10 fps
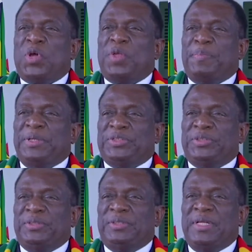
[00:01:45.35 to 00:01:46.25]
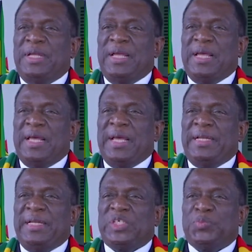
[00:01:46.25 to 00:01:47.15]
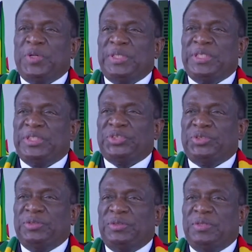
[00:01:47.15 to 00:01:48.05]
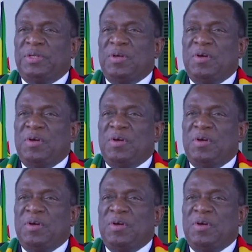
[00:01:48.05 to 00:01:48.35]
occupation and exploitation